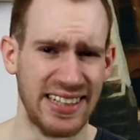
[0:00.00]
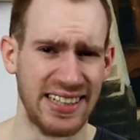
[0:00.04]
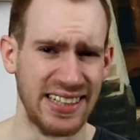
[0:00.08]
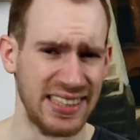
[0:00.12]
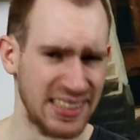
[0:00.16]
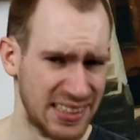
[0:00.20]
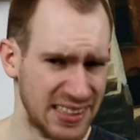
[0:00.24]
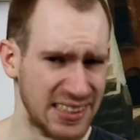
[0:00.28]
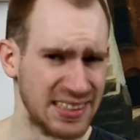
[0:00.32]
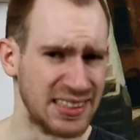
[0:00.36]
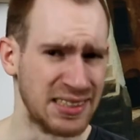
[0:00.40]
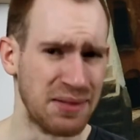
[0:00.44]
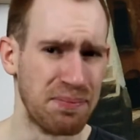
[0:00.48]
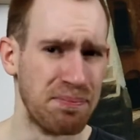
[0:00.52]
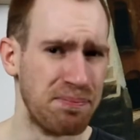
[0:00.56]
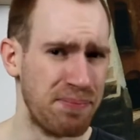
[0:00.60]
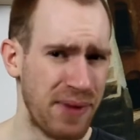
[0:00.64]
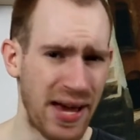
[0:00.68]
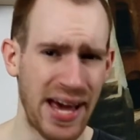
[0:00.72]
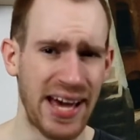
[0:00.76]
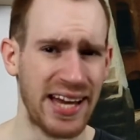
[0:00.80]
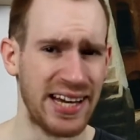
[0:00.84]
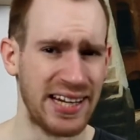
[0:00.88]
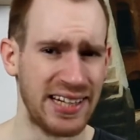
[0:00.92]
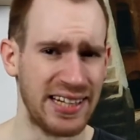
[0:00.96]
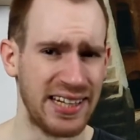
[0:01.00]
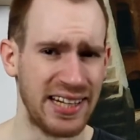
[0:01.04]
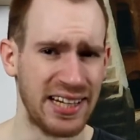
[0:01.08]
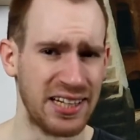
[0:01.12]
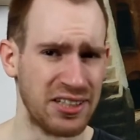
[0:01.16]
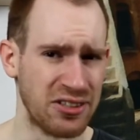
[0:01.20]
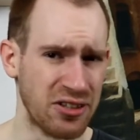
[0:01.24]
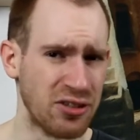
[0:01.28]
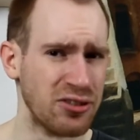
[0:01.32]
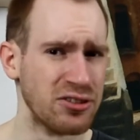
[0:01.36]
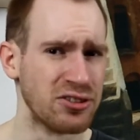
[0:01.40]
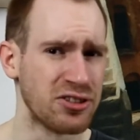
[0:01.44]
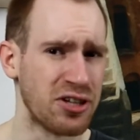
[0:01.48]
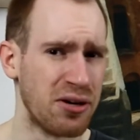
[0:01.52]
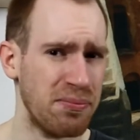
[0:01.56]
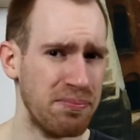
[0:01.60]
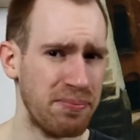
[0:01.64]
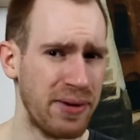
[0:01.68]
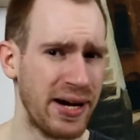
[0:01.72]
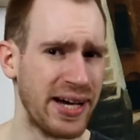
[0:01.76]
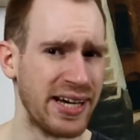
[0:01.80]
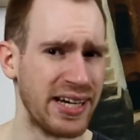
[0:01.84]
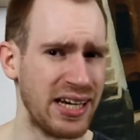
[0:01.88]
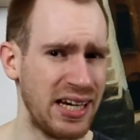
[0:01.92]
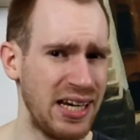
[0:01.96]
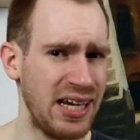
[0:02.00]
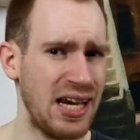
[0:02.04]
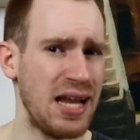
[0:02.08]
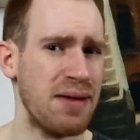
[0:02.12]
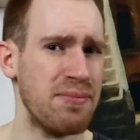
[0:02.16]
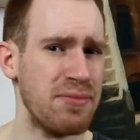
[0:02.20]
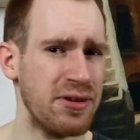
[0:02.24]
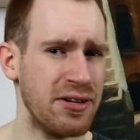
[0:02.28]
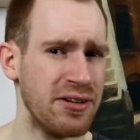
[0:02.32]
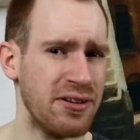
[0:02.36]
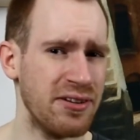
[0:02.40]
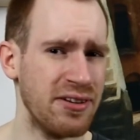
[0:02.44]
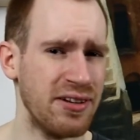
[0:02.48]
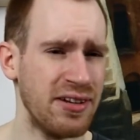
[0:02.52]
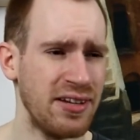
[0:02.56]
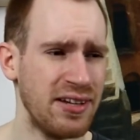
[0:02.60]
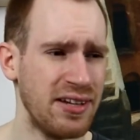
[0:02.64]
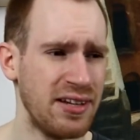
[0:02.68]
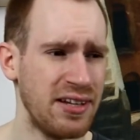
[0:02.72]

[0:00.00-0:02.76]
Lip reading: It is a bad idea. Don't combine lemon